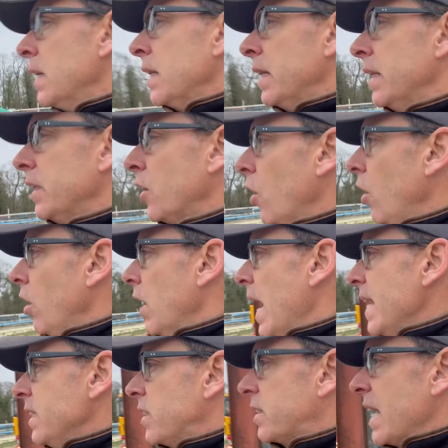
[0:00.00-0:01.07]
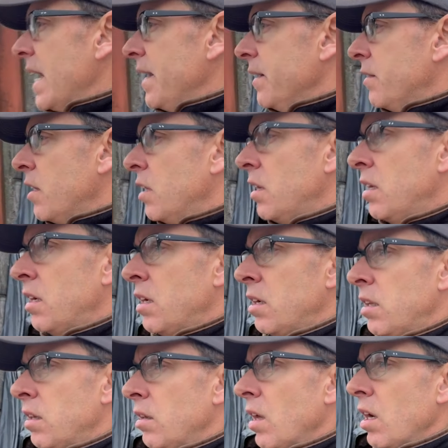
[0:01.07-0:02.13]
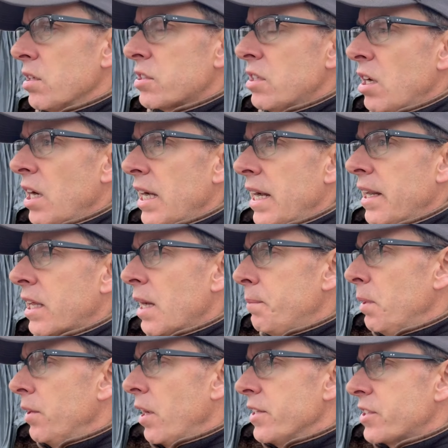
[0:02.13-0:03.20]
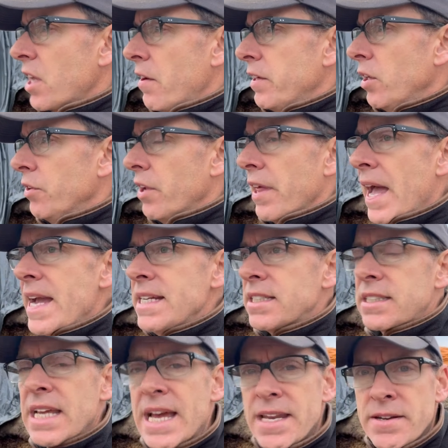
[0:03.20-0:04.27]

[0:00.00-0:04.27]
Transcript: He got 8 to 10 last night, and a couple of nights ago he got another 8 to 10.